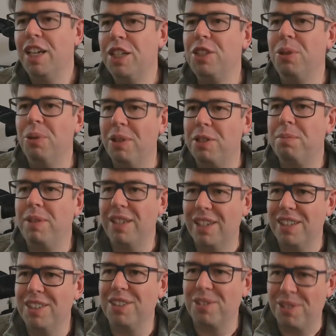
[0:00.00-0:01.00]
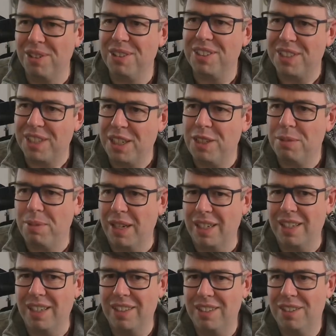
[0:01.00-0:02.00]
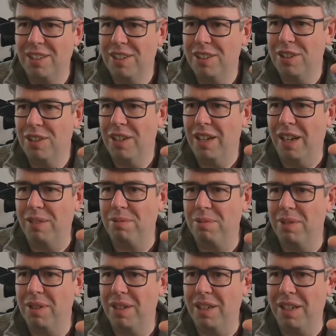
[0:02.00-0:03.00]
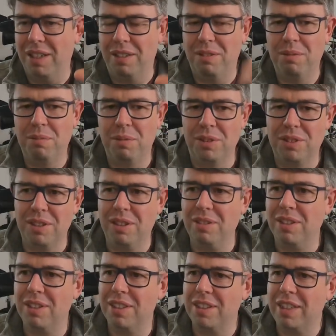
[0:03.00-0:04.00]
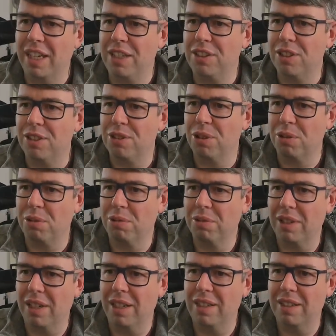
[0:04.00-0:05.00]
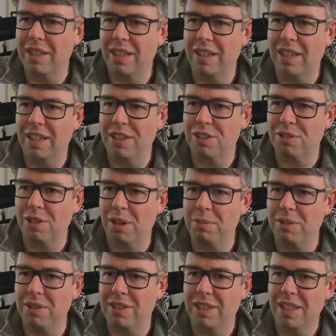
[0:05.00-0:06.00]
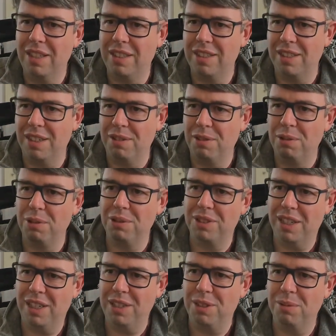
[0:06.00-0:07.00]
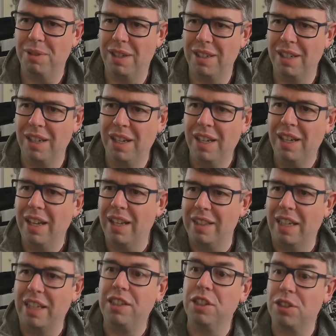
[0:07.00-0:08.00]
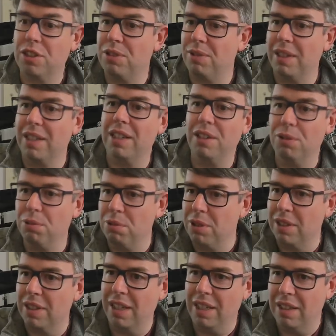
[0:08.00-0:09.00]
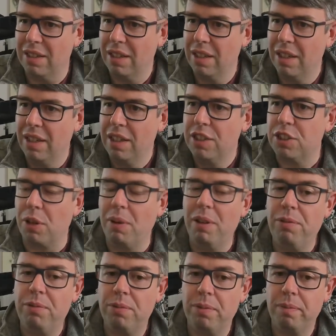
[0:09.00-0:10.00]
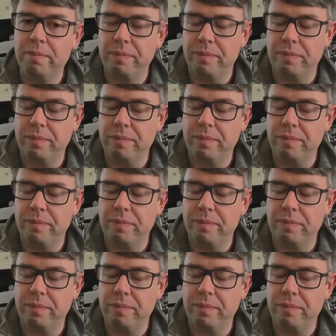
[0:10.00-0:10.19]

USB isochronous data packets have what's known as a data toggle. They get described as data 0 or data 1, and they just strictly alternate. So if